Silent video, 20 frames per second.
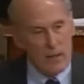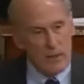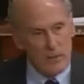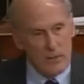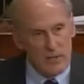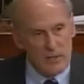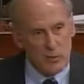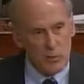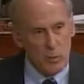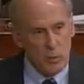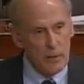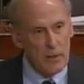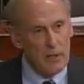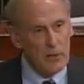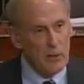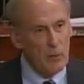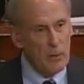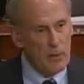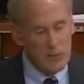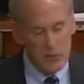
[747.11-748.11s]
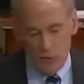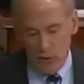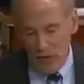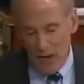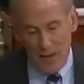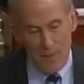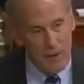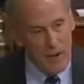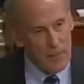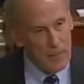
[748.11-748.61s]
This will increase
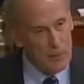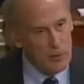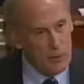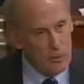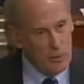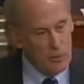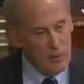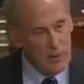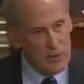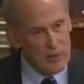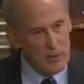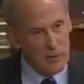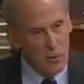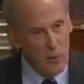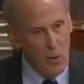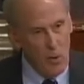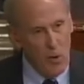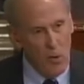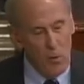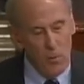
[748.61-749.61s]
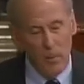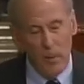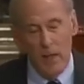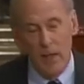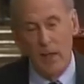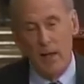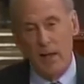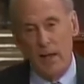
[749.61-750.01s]
job opportunities at home,